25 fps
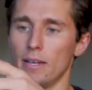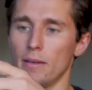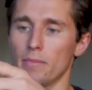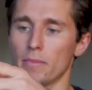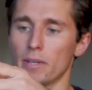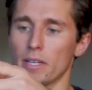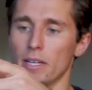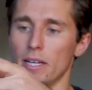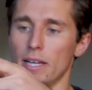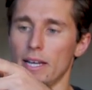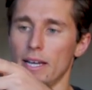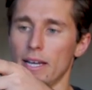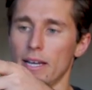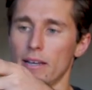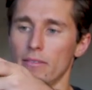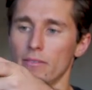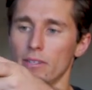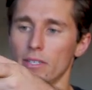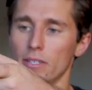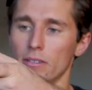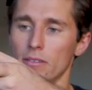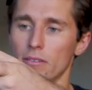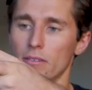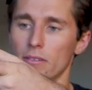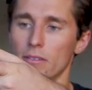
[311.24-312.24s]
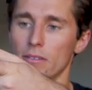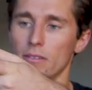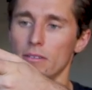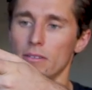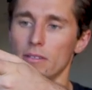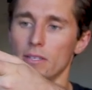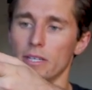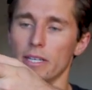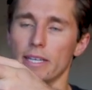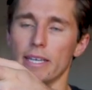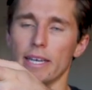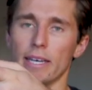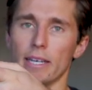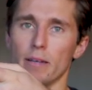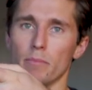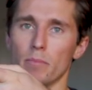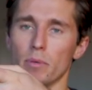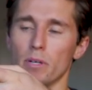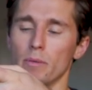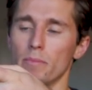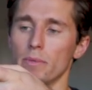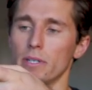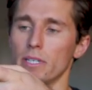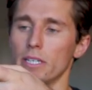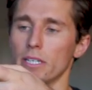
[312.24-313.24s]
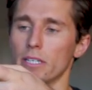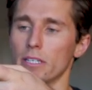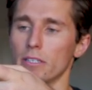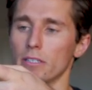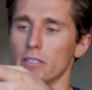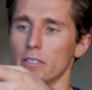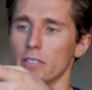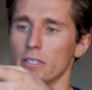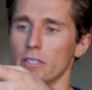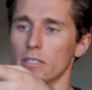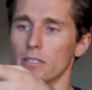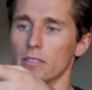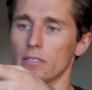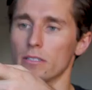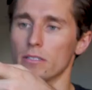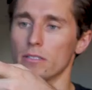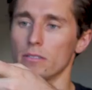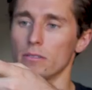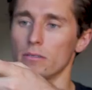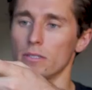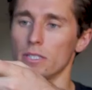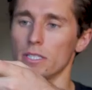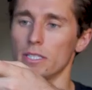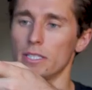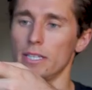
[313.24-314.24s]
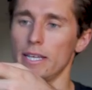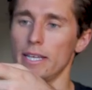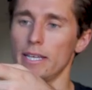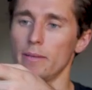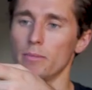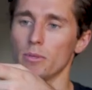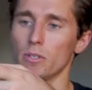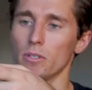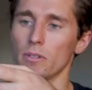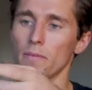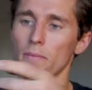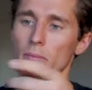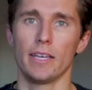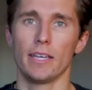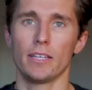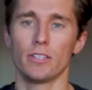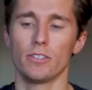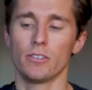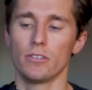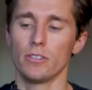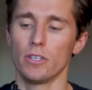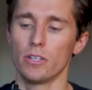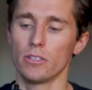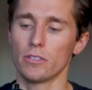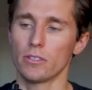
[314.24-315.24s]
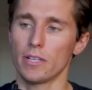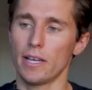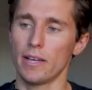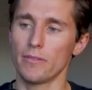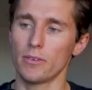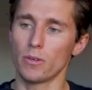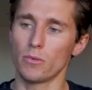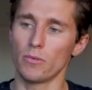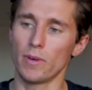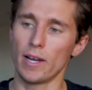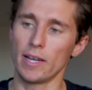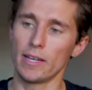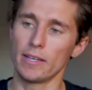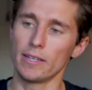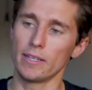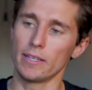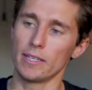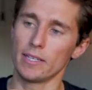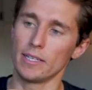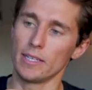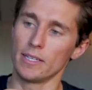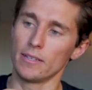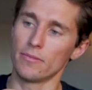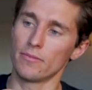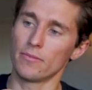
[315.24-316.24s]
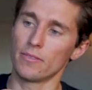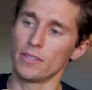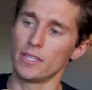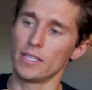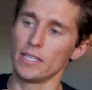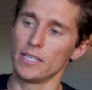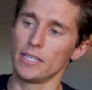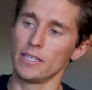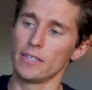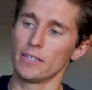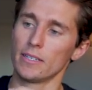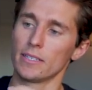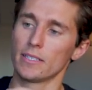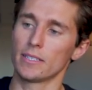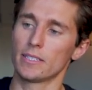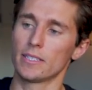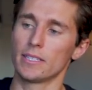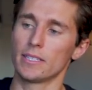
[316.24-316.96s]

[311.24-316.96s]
I'm gonna have it, again, perpendicular to the table, and you know you'll have it right if the